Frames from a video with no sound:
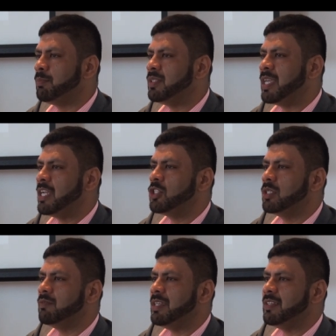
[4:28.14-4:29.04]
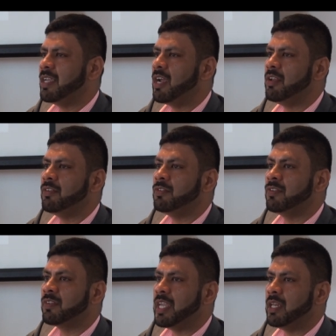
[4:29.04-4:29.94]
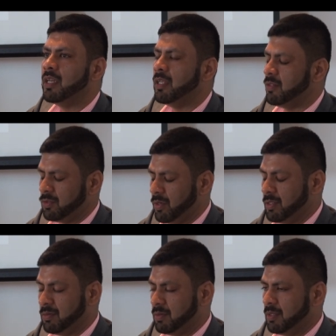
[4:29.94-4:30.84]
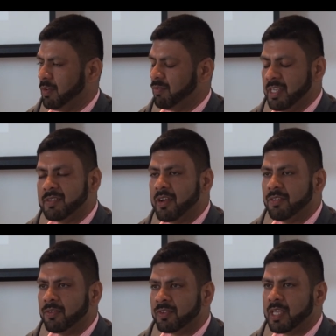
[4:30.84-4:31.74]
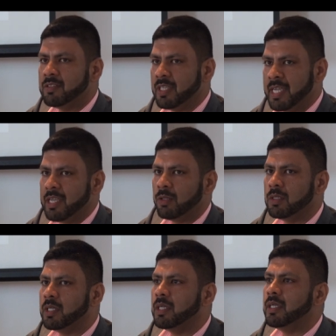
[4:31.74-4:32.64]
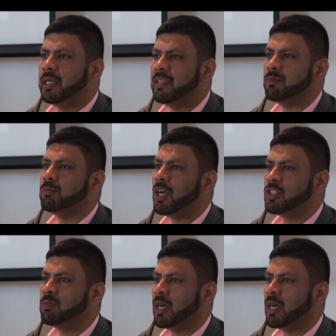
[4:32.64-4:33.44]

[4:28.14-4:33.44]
the potential of these areas to skin, uh, sorry, of these areas of skin to heal is much,